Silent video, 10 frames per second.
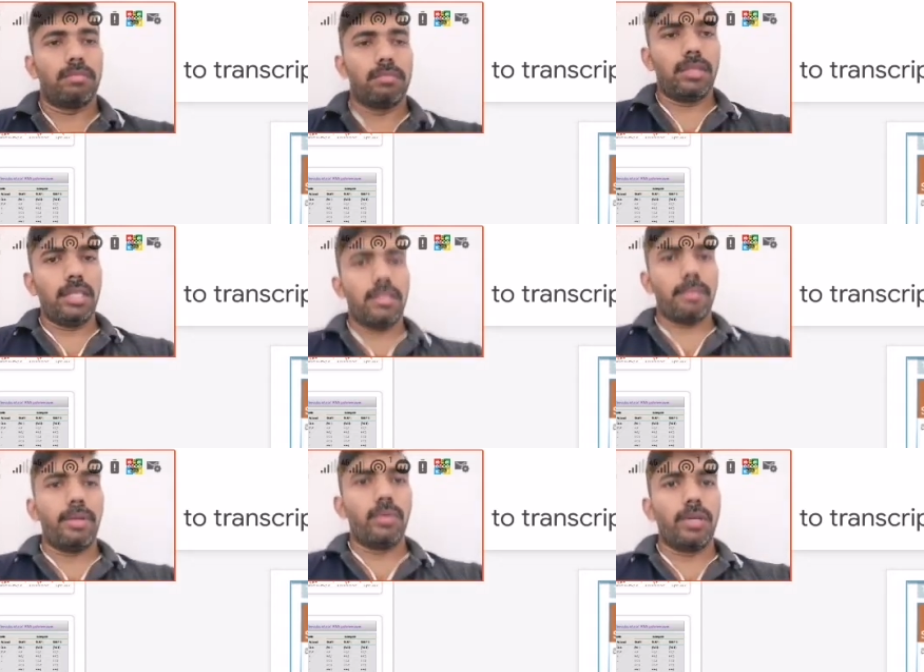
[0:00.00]
these
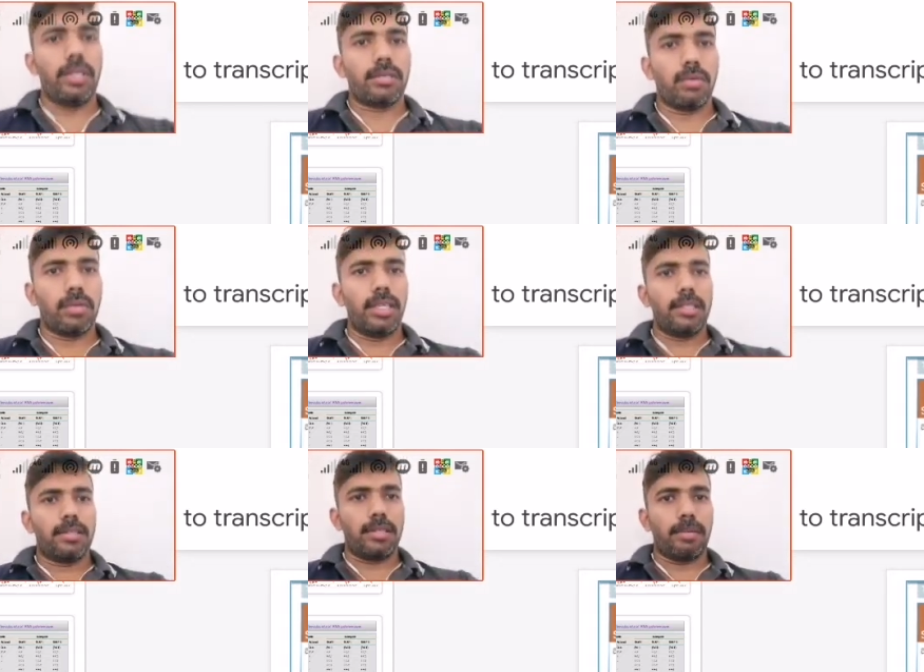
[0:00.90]
subunits or
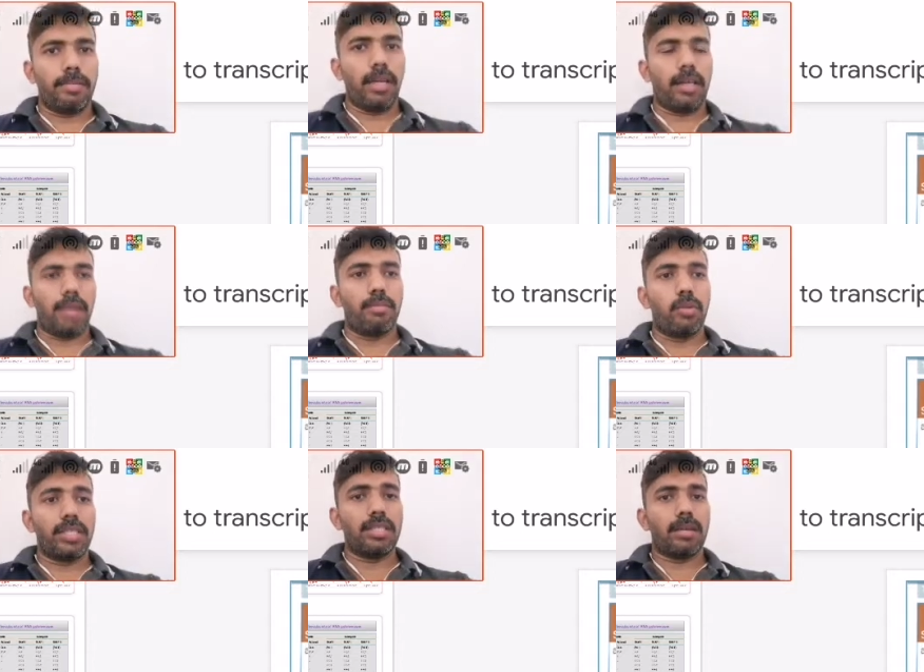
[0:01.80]
these
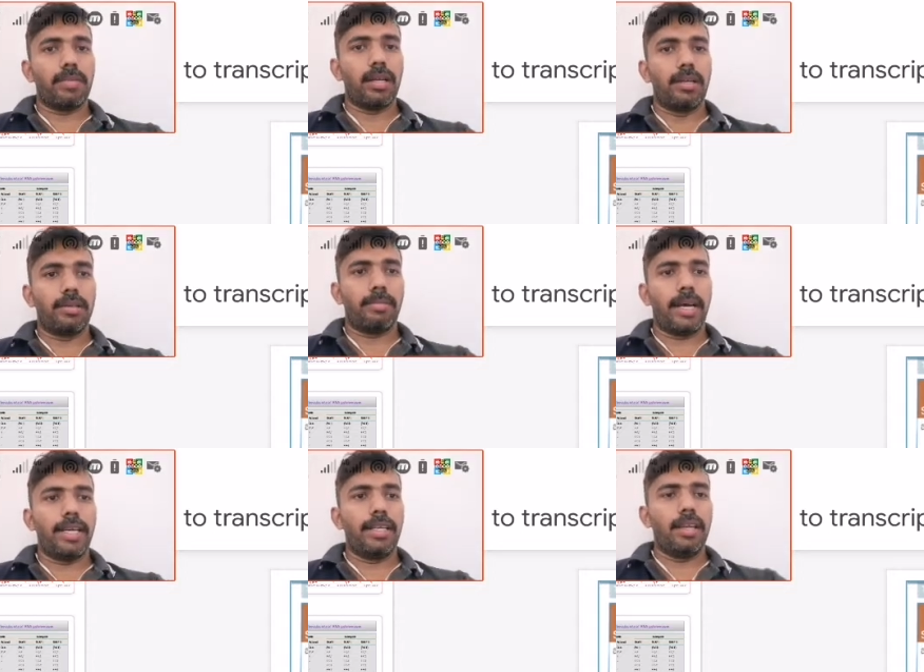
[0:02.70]
carboxy terminal
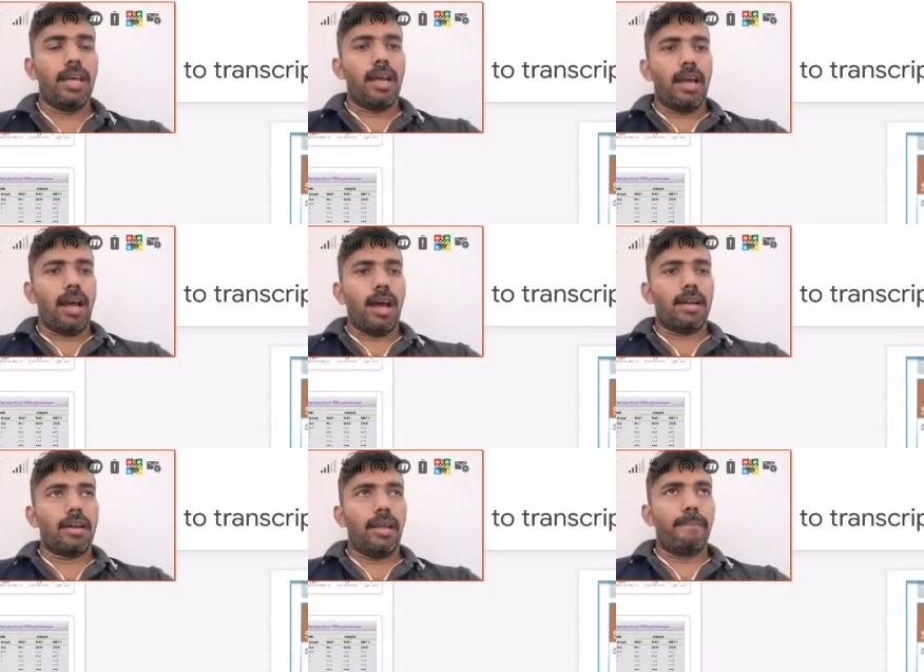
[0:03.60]
domain
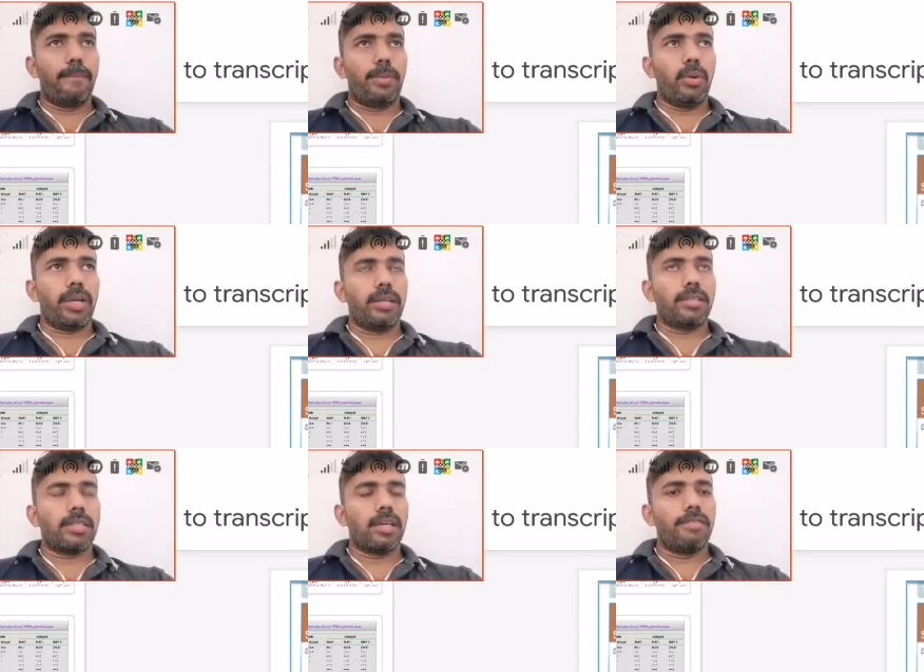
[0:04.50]
are
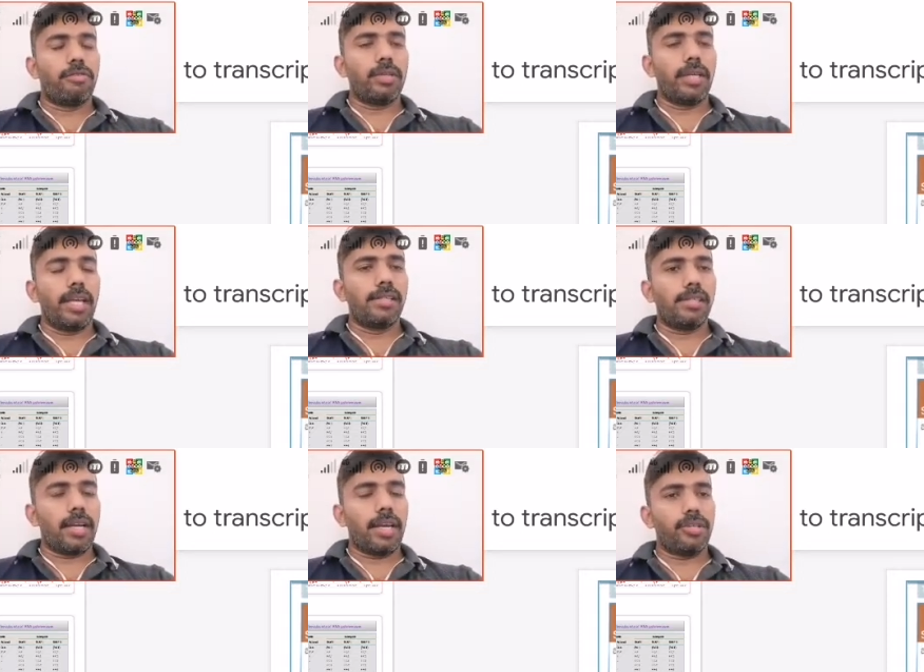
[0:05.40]
important for the
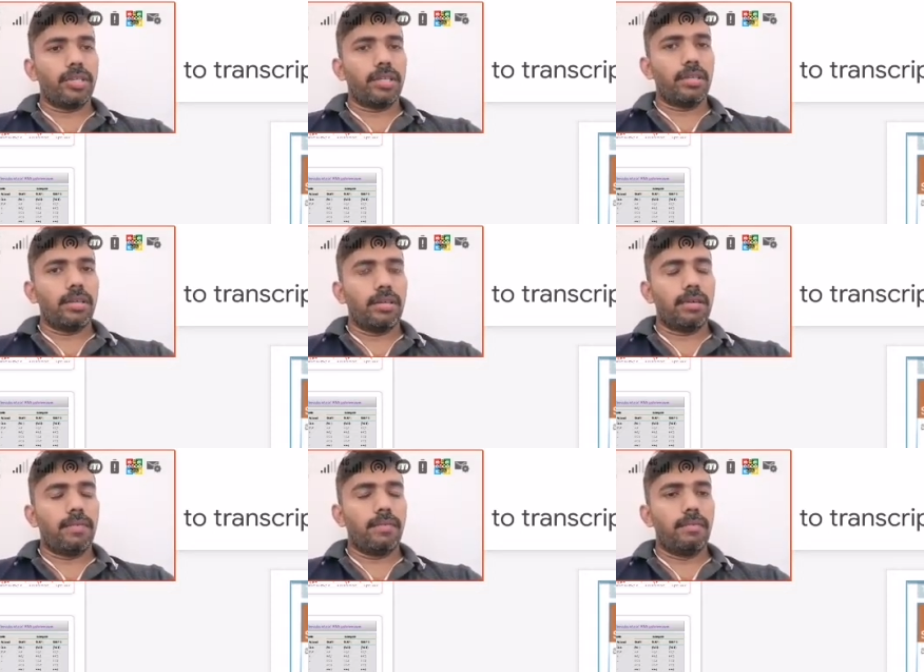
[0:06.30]
interaction
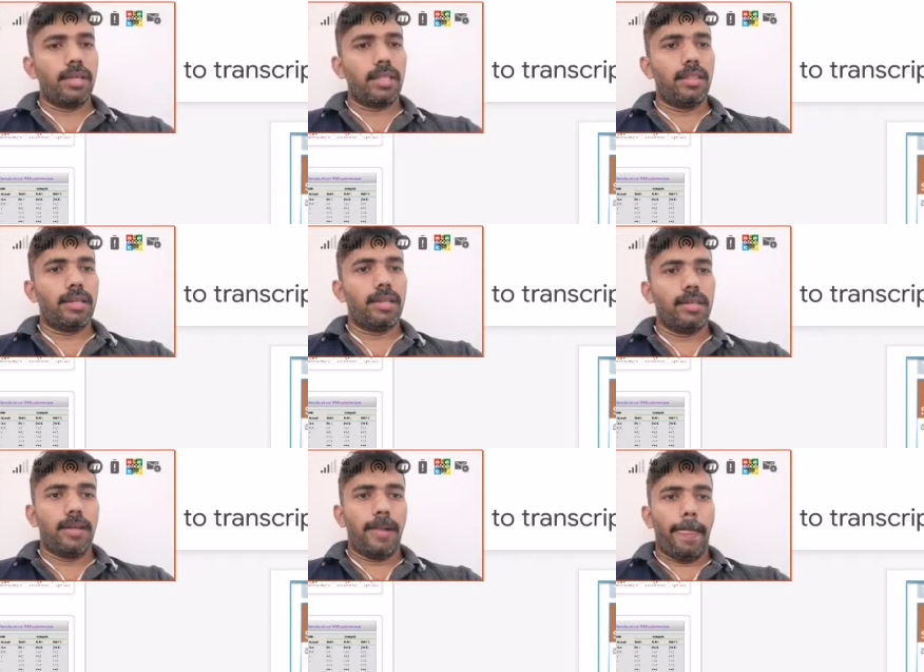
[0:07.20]
with the
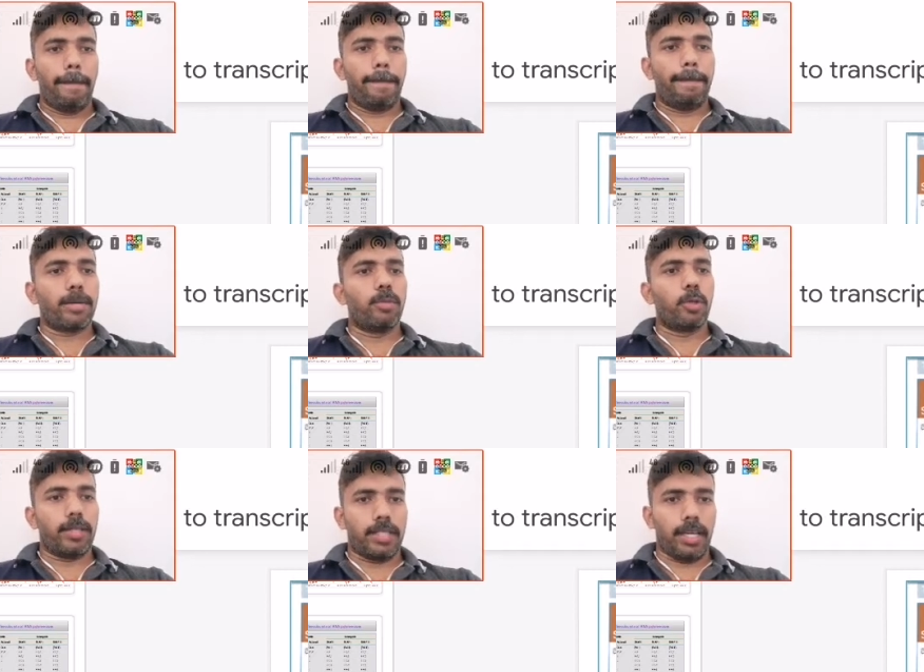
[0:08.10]

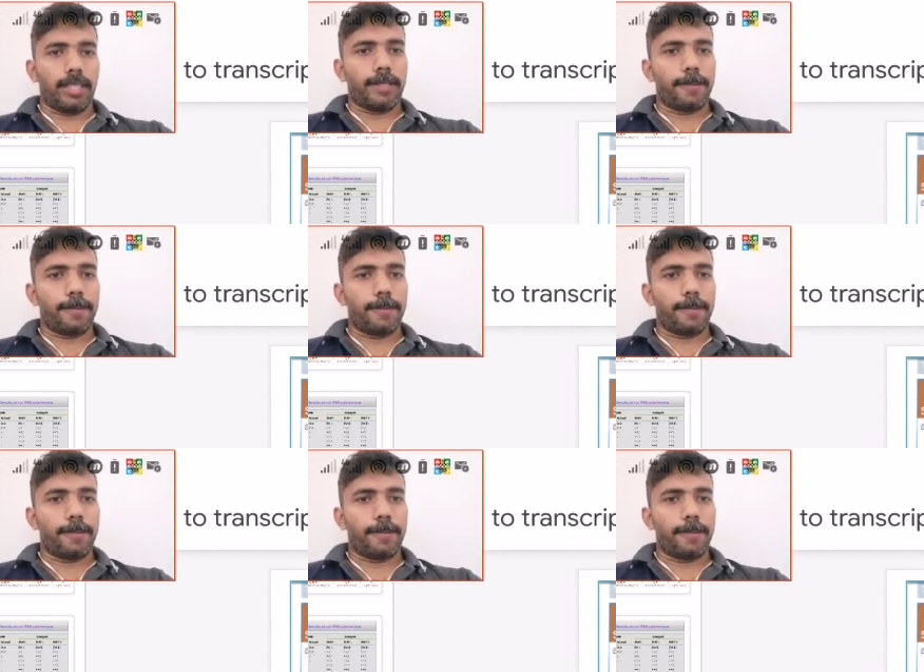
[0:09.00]
promoter site,